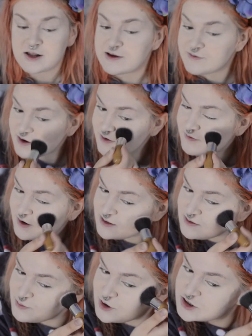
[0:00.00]
If I
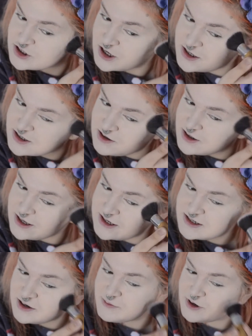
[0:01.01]
find the brush set, I'll link
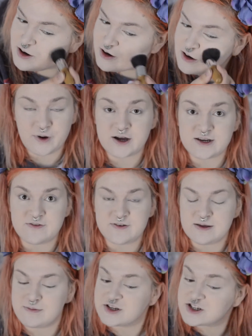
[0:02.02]
it down below. But I
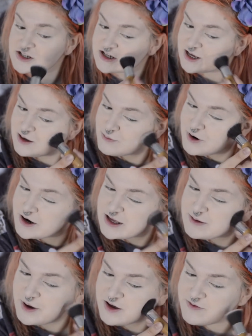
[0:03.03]
definitely mentioned it in my
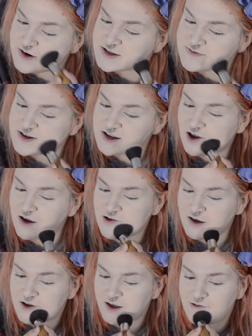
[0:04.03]
eBay finds video,
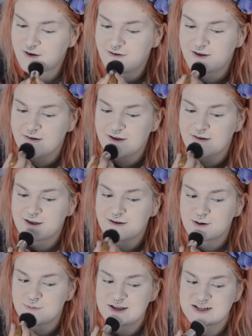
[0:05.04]

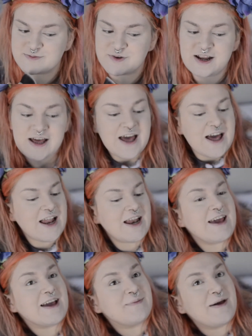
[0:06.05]
which I'm going to
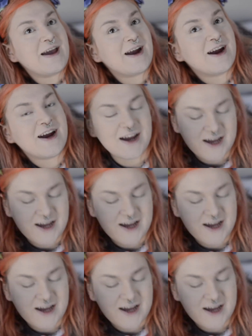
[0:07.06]
link up here.